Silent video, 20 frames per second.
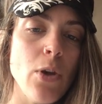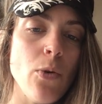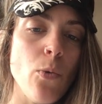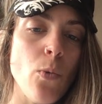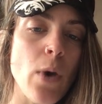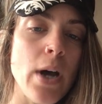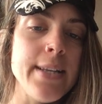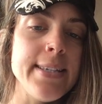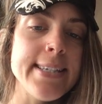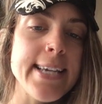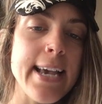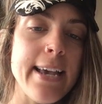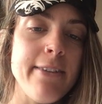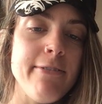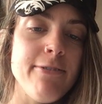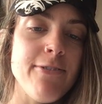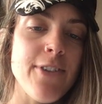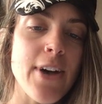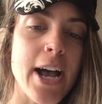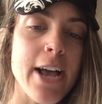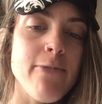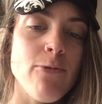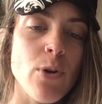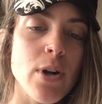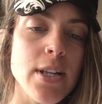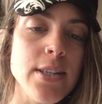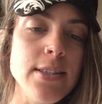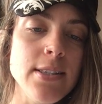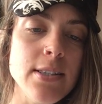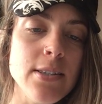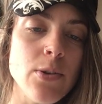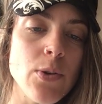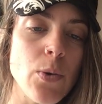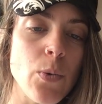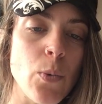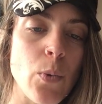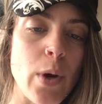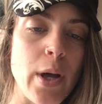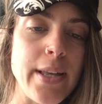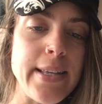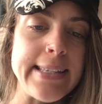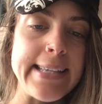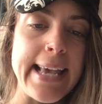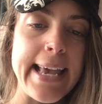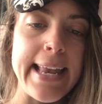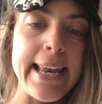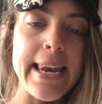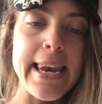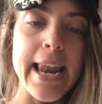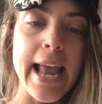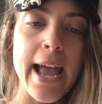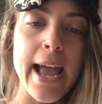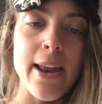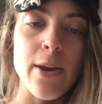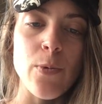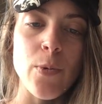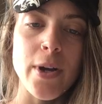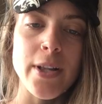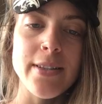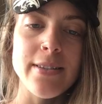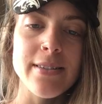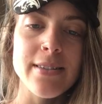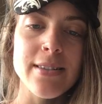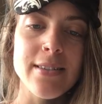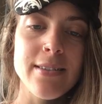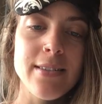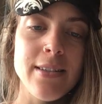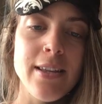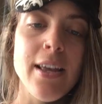110, 5 ones, 110, 9 ones.